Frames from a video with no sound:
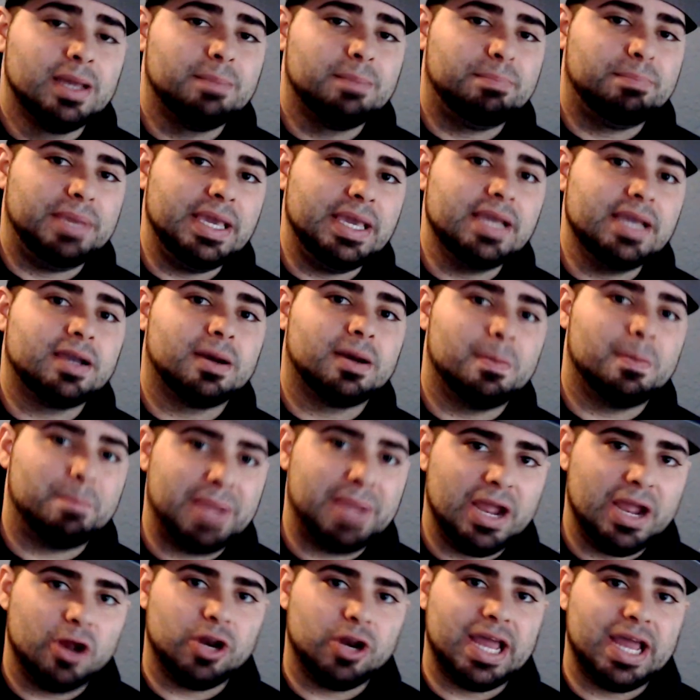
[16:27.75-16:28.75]
being
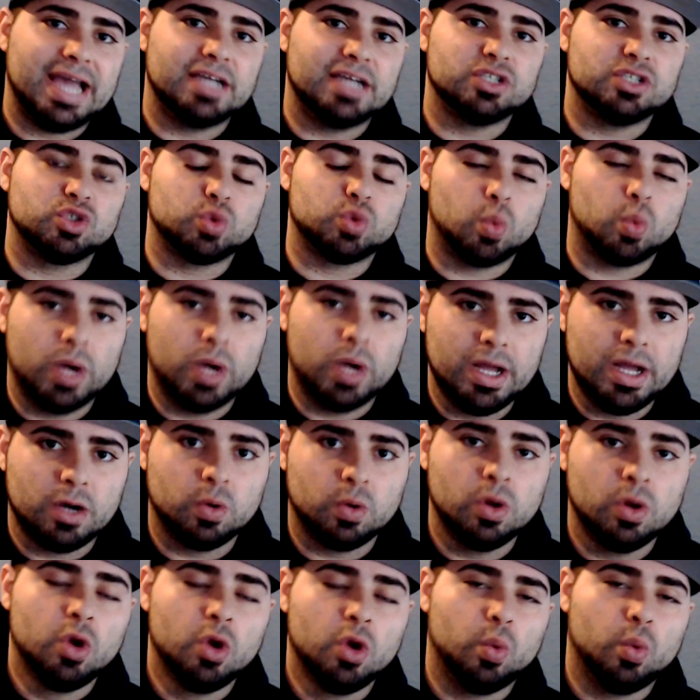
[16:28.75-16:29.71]
compared as well